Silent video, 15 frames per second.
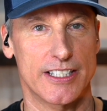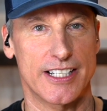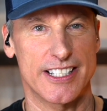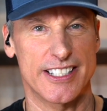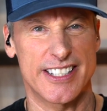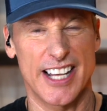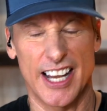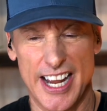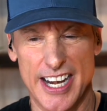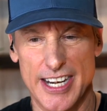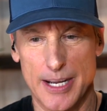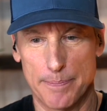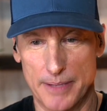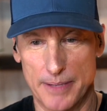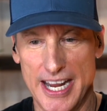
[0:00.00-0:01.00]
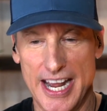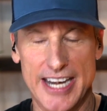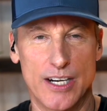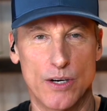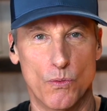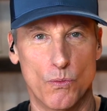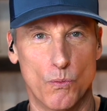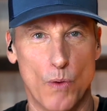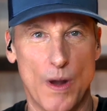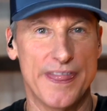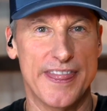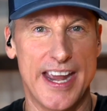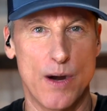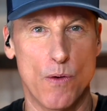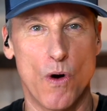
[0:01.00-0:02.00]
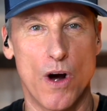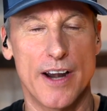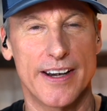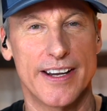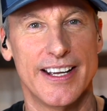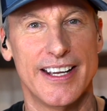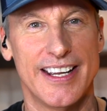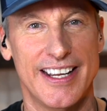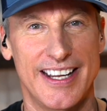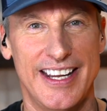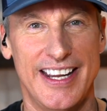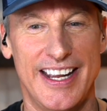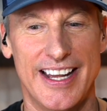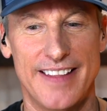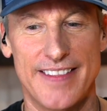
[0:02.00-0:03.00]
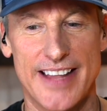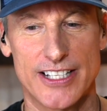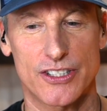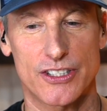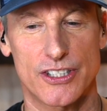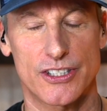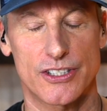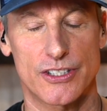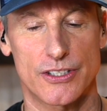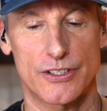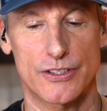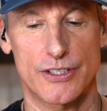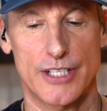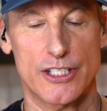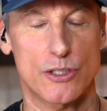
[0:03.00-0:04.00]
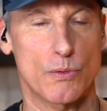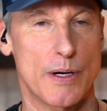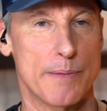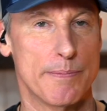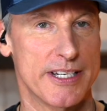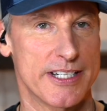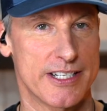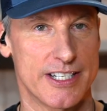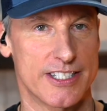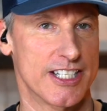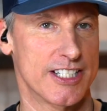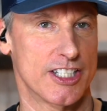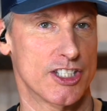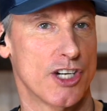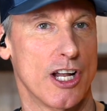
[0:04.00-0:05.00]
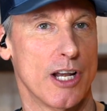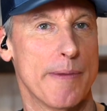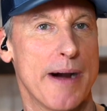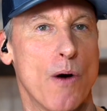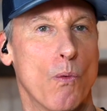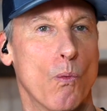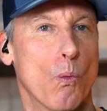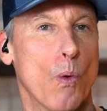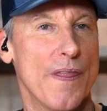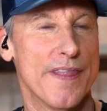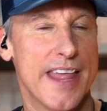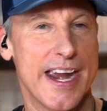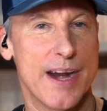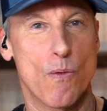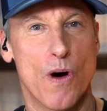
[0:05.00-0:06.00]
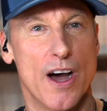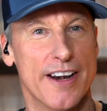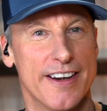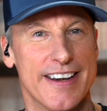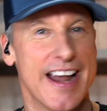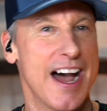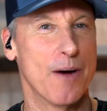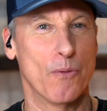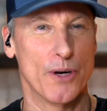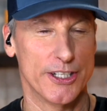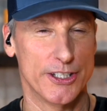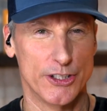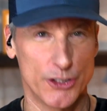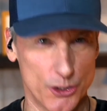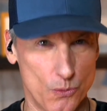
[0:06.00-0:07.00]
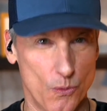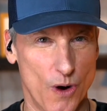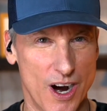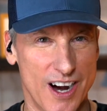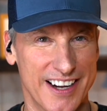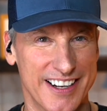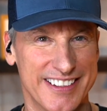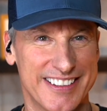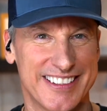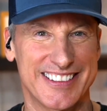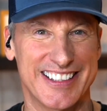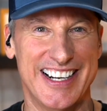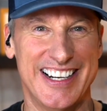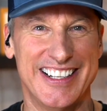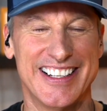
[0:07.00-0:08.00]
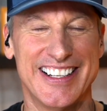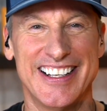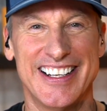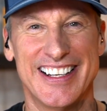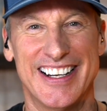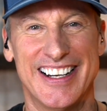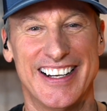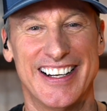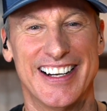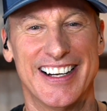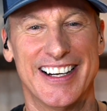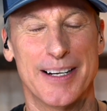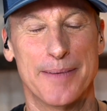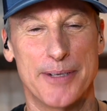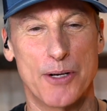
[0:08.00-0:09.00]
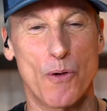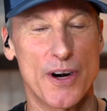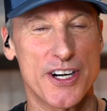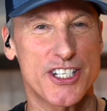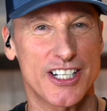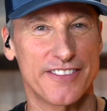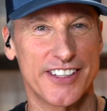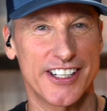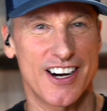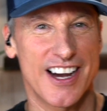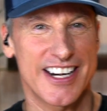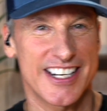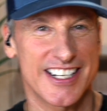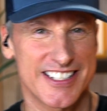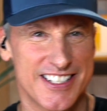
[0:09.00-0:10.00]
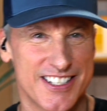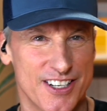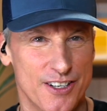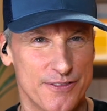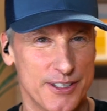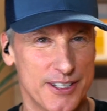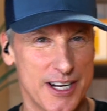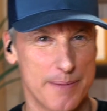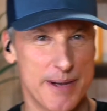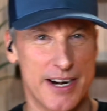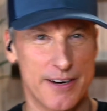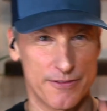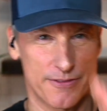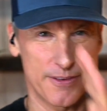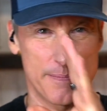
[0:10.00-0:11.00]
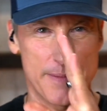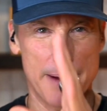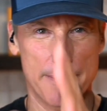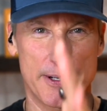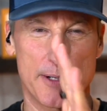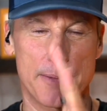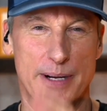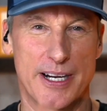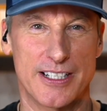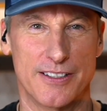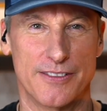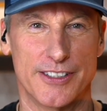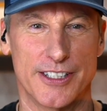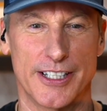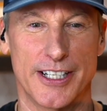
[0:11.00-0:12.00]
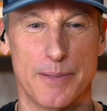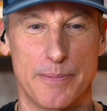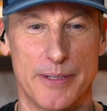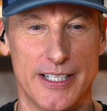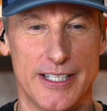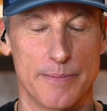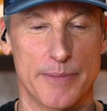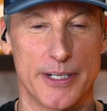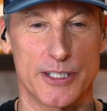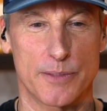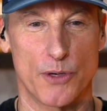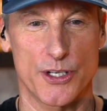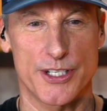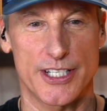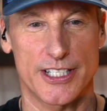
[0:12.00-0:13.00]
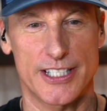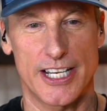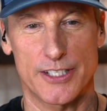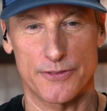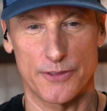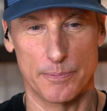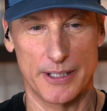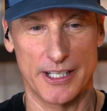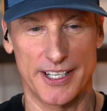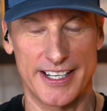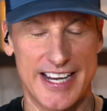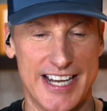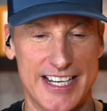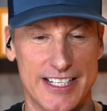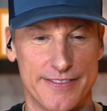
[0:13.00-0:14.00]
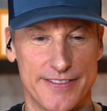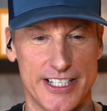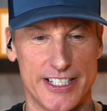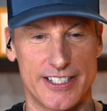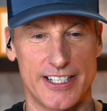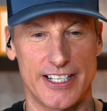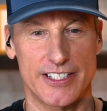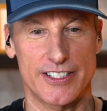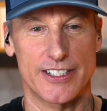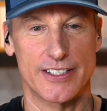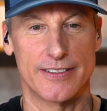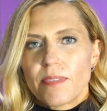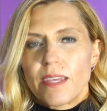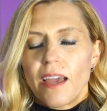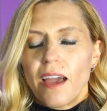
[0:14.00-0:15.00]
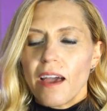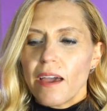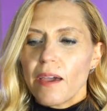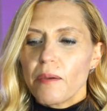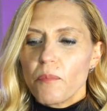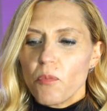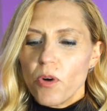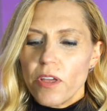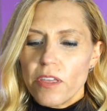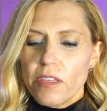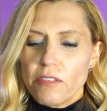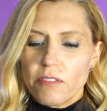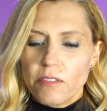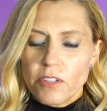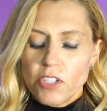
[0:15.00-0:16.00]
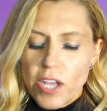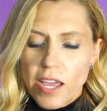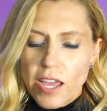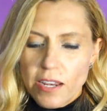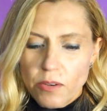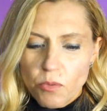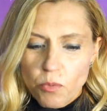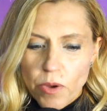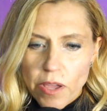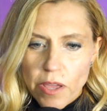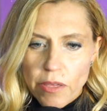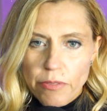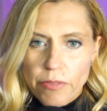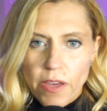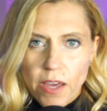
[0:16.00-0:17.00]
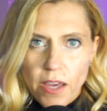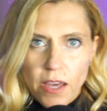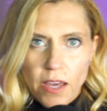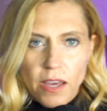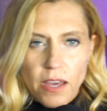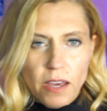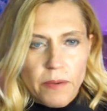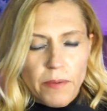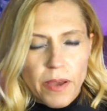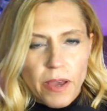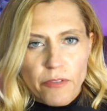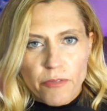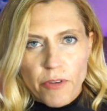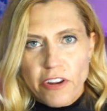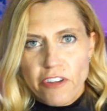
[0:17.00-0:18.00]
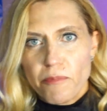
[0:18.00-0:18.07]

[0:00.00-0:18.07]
because they'll end up getting what they want. And that's the way business is. It's all about what they want, not what you want, right? You want to serve your audience. So if you come at it from that perspective, you're going to be much more successful building any of these things. I was chatting with a friend of